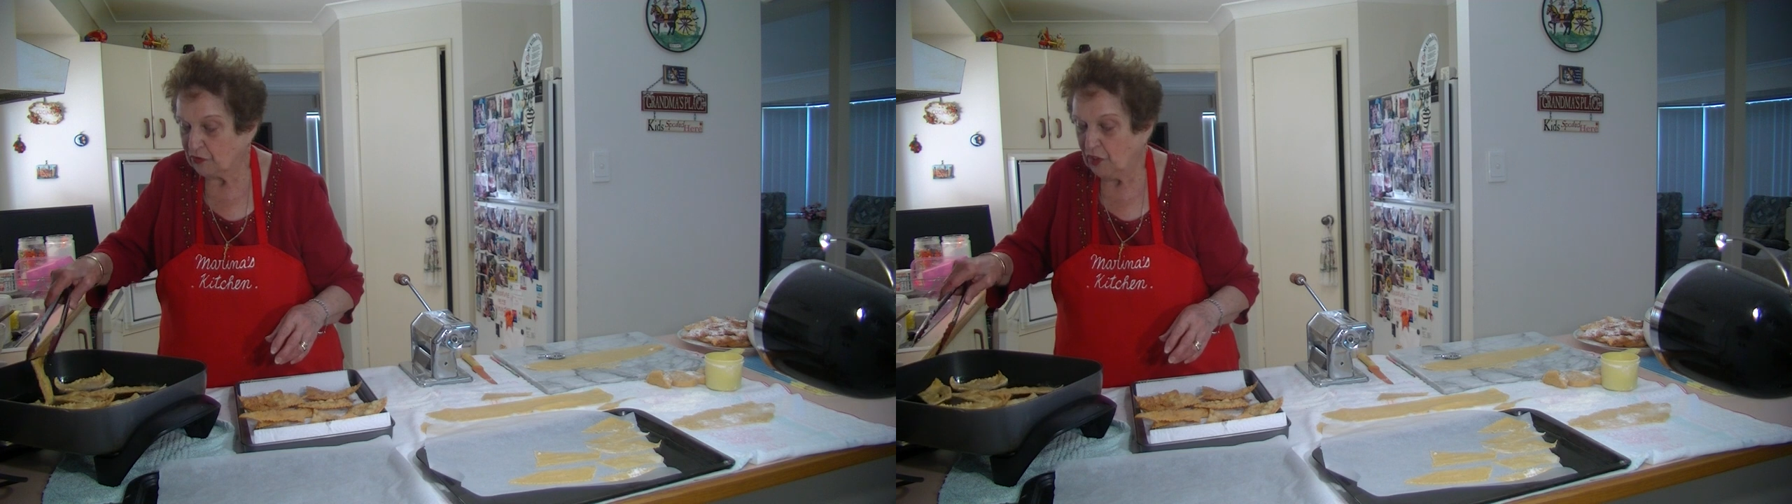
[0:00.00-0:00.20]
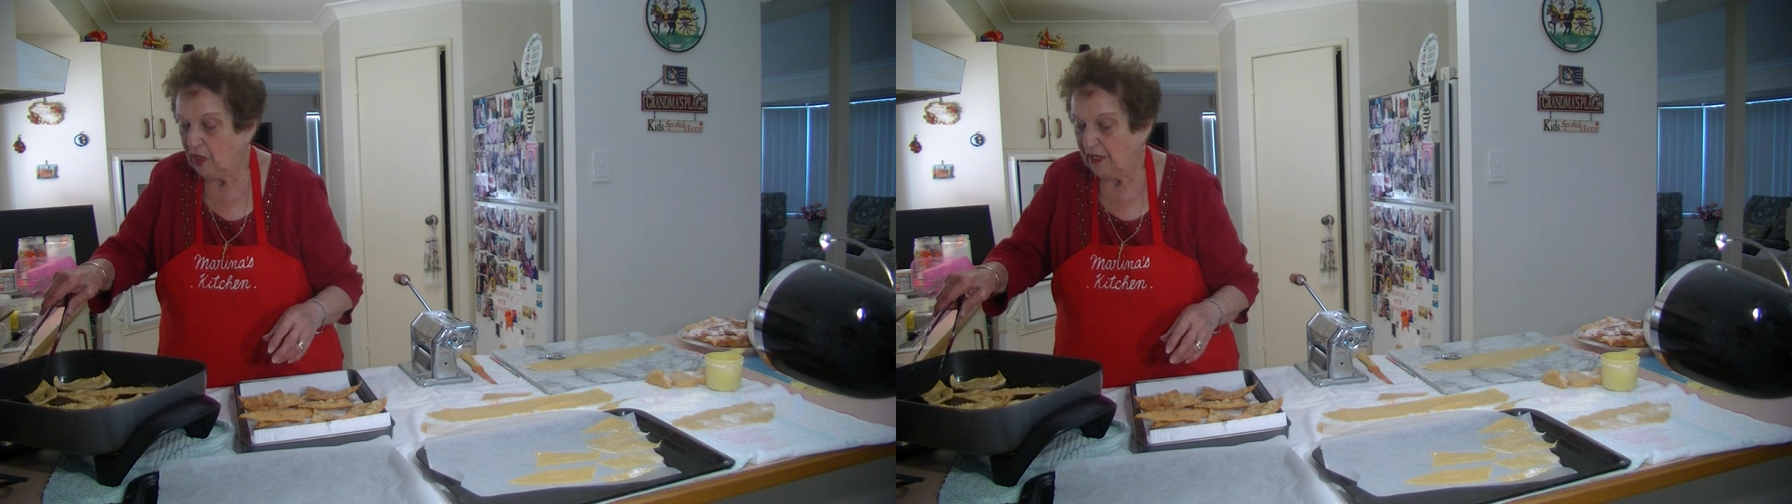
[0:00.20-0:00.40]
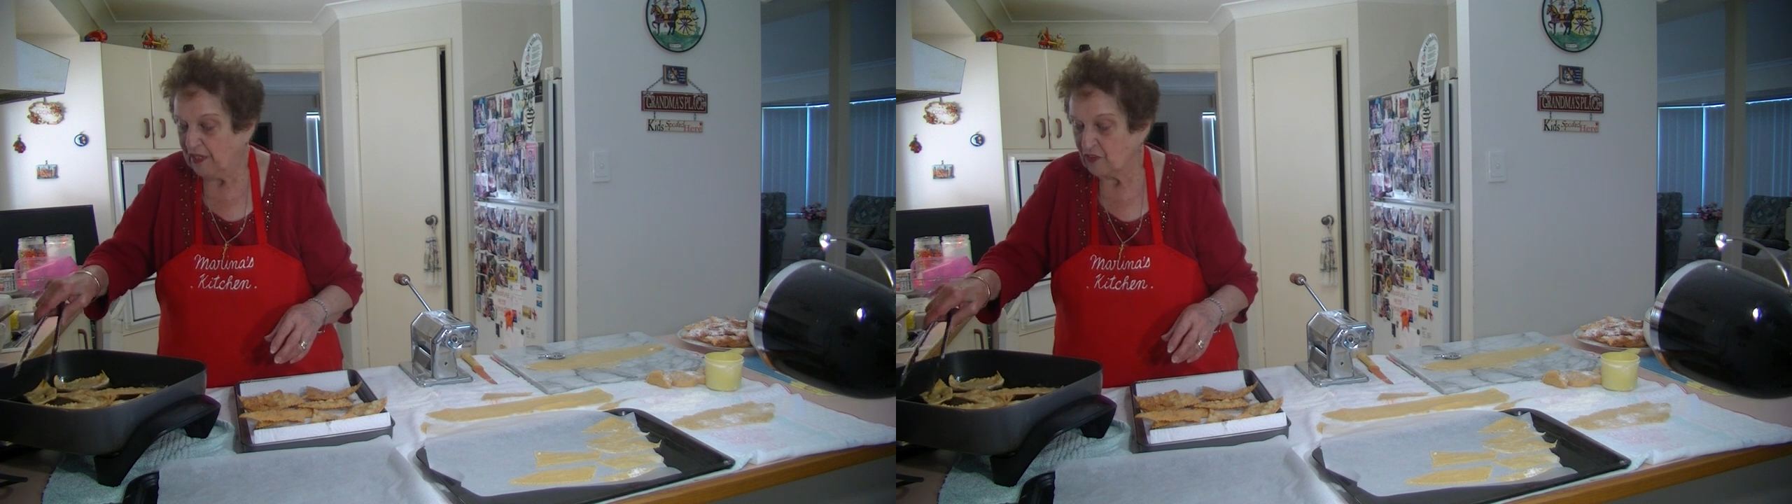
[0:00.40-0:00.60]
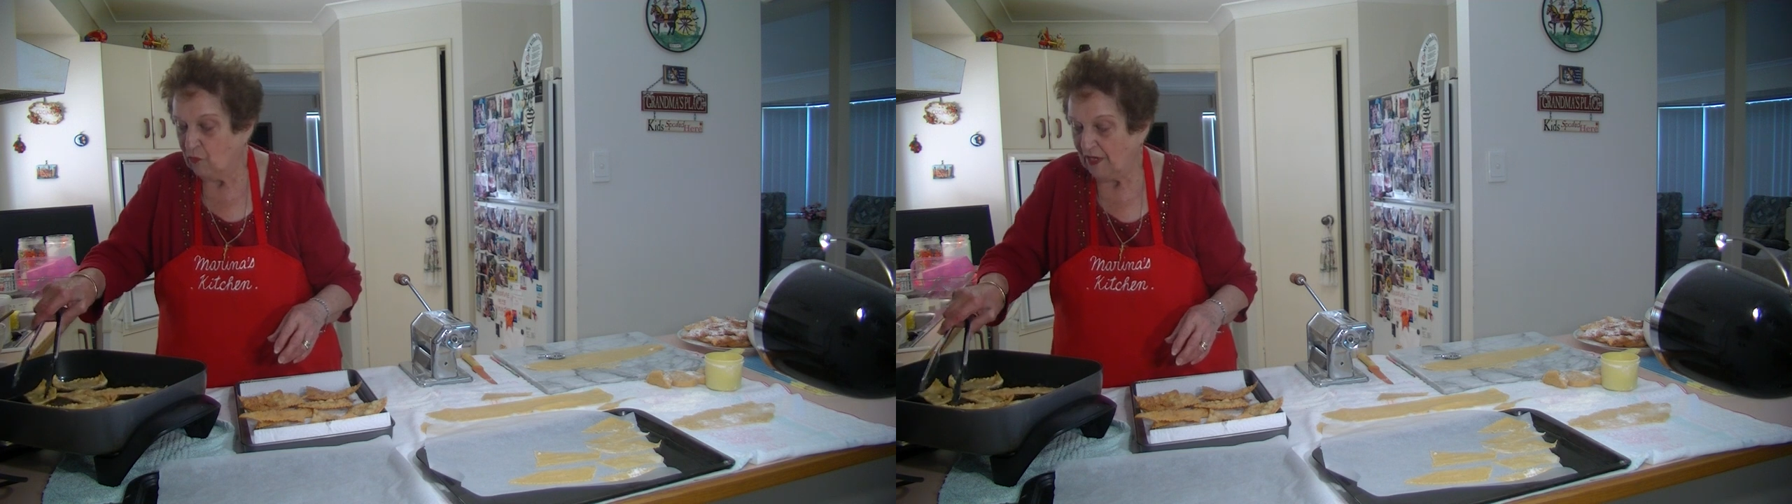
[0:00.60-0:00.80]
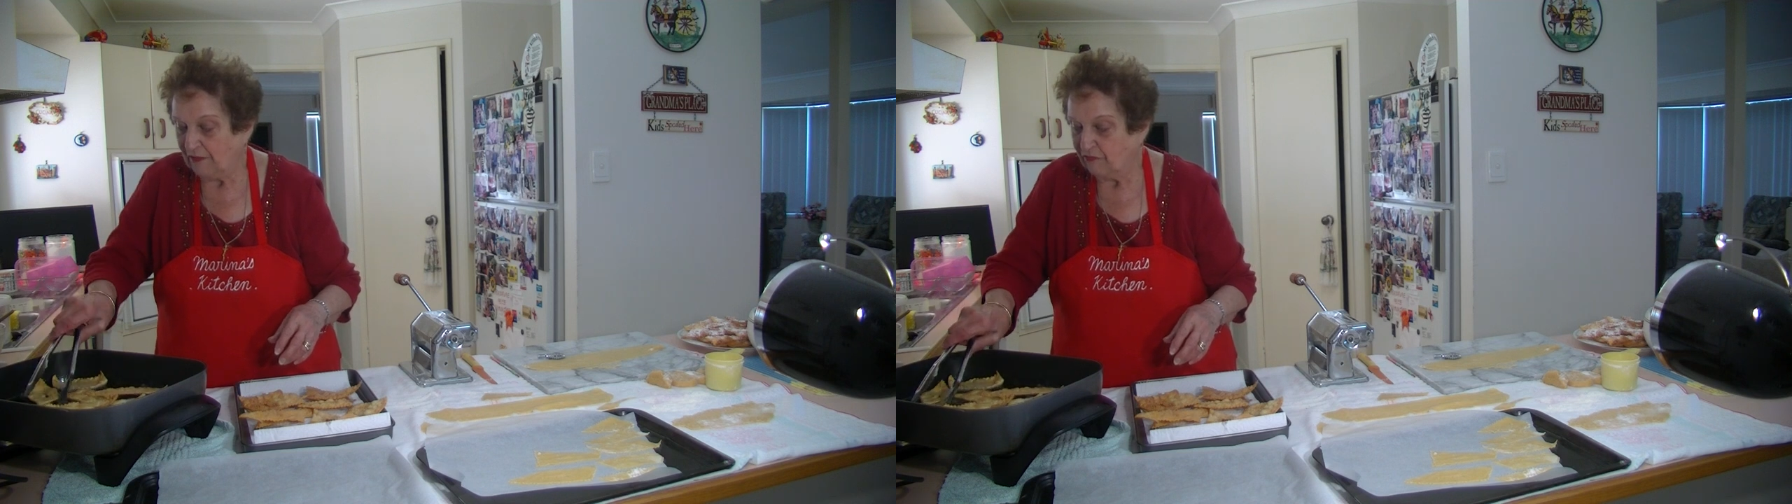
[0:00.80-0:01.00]
try it it's
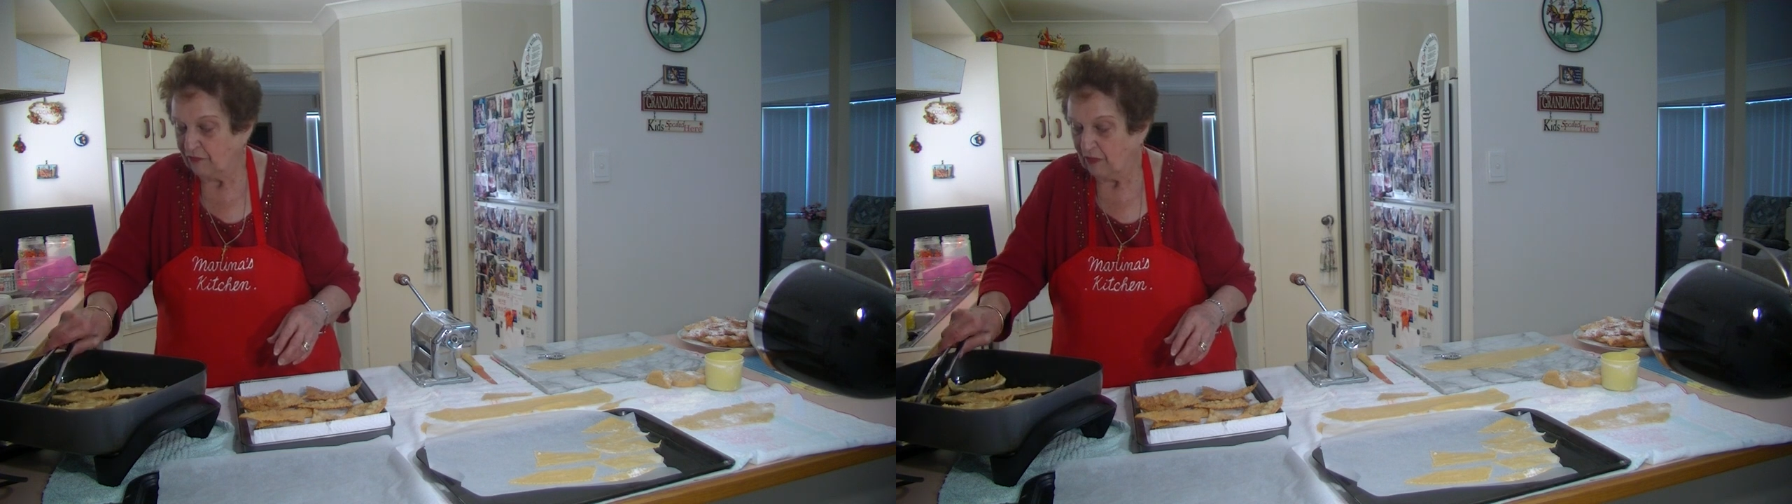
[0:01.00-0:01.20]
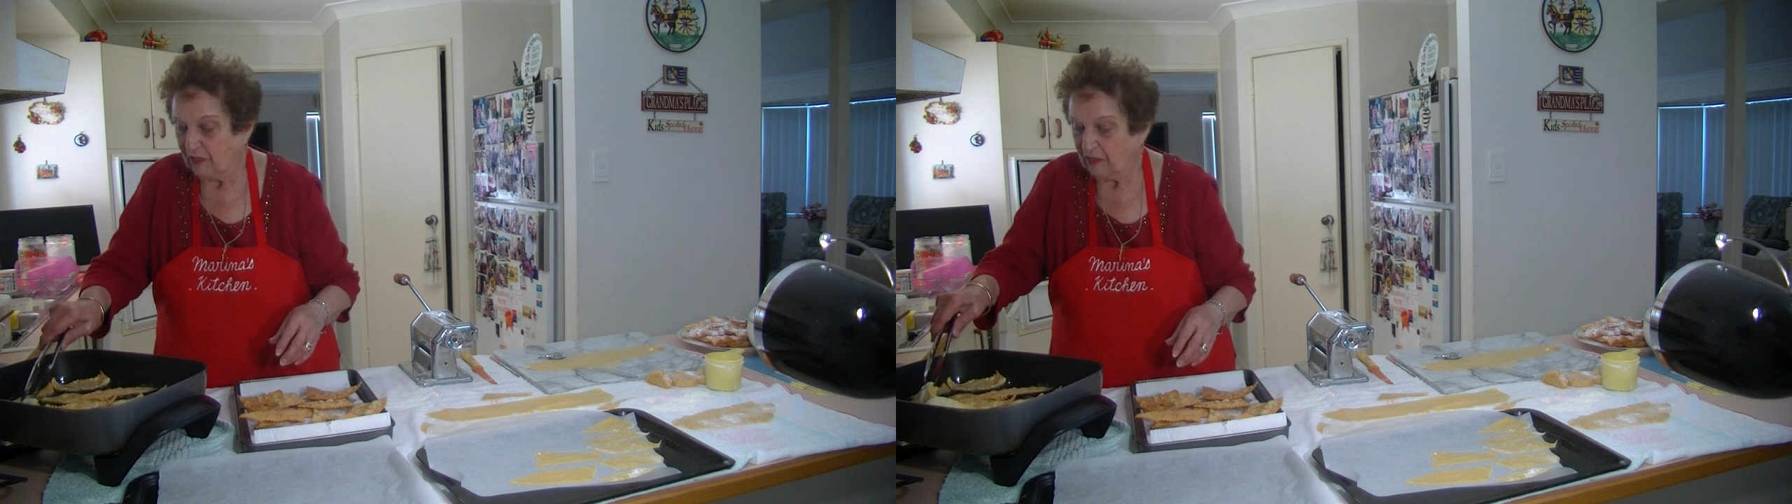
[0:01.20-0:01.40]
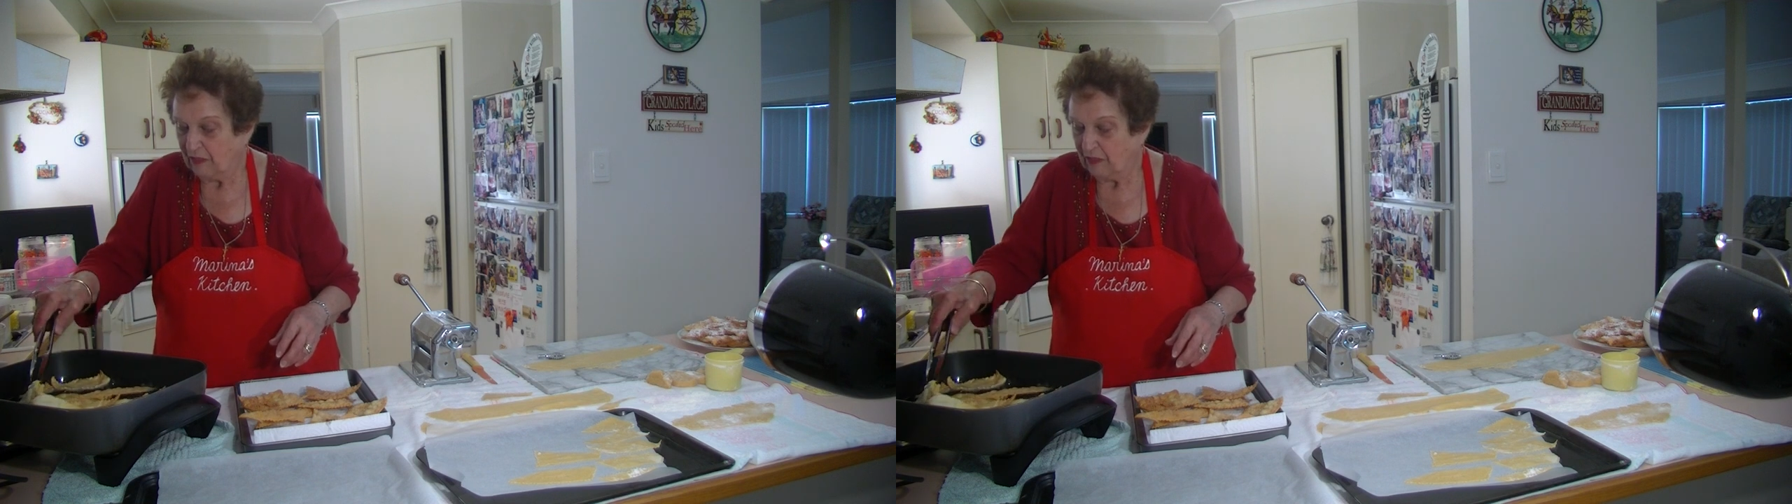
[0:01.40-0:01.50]
wonderful